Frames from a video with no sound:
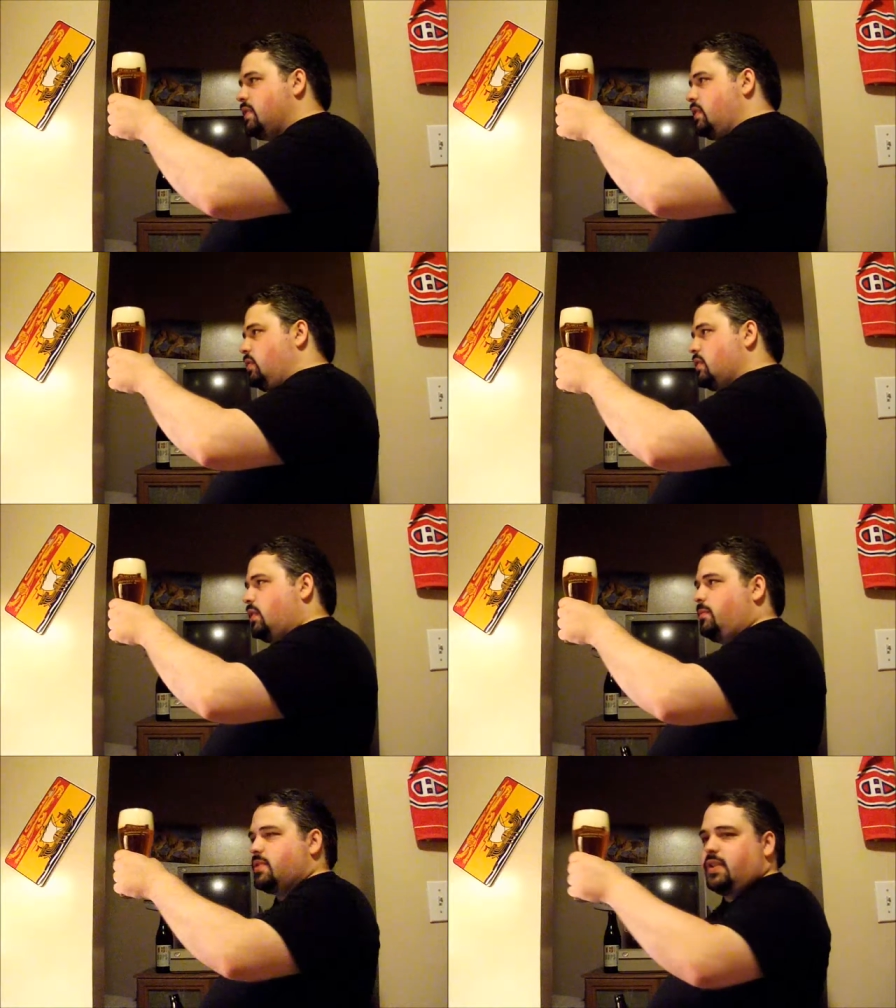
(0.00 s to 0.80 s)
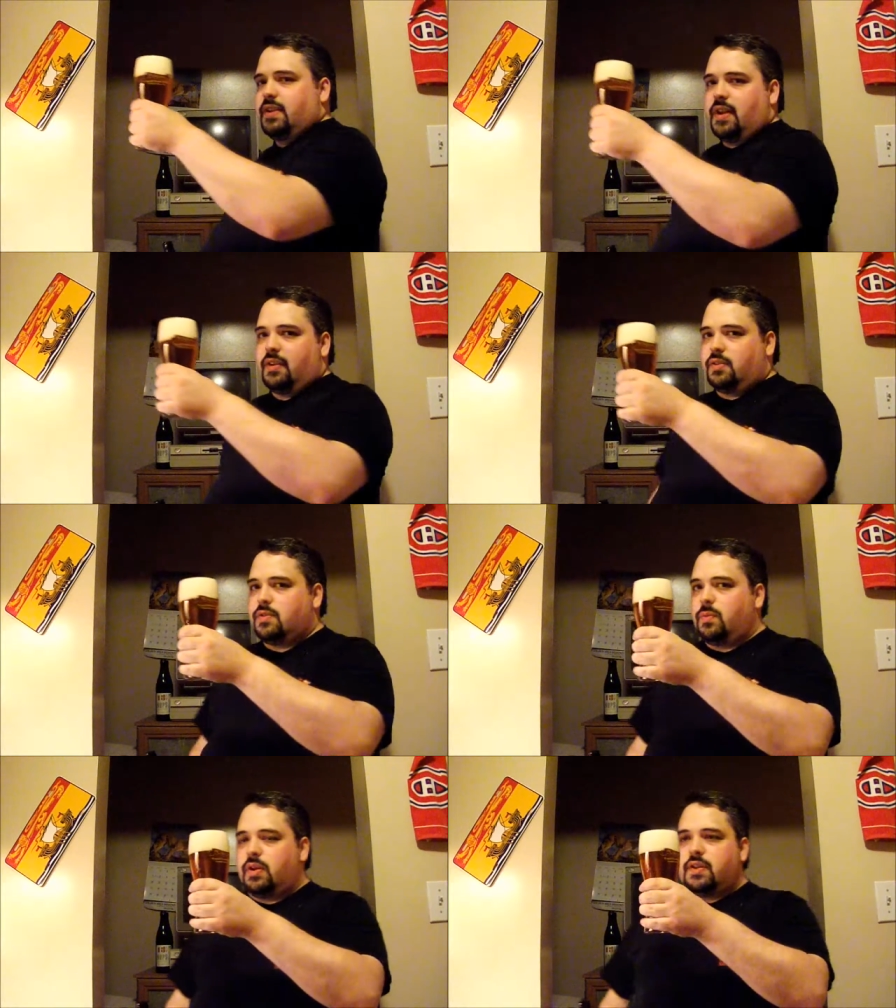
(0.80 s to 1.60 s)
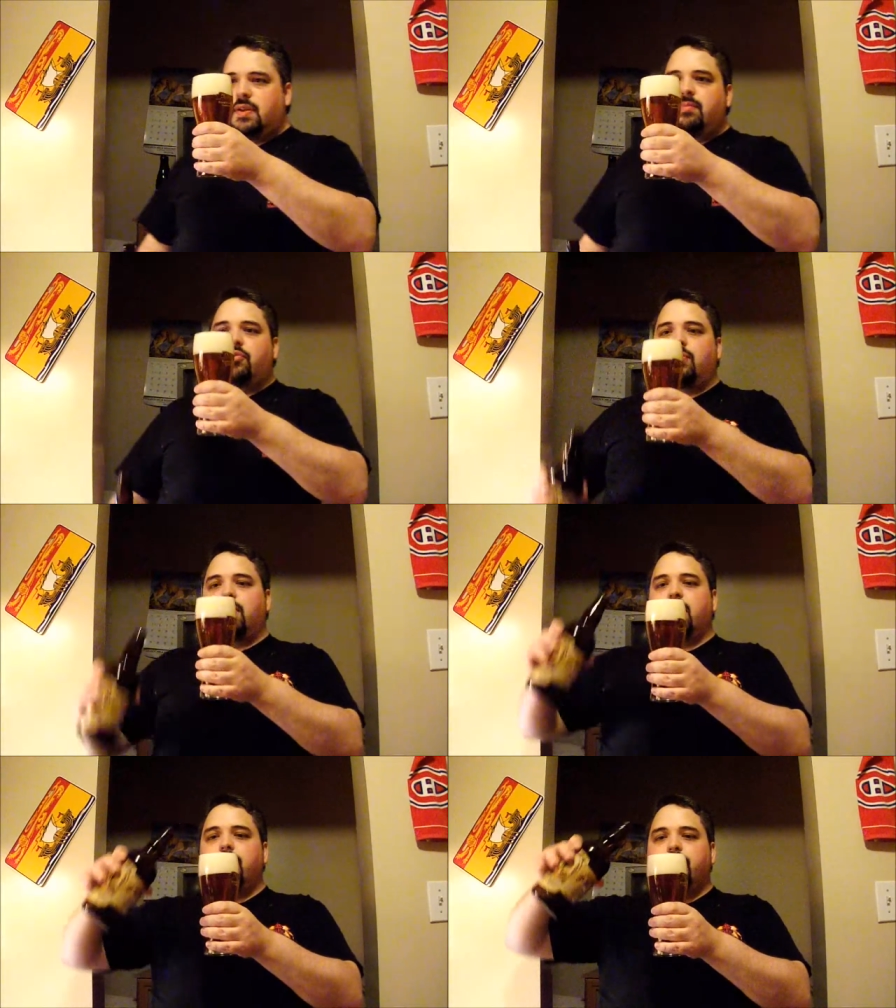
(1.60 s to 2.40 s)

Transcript: it looks almost identical to what it did before,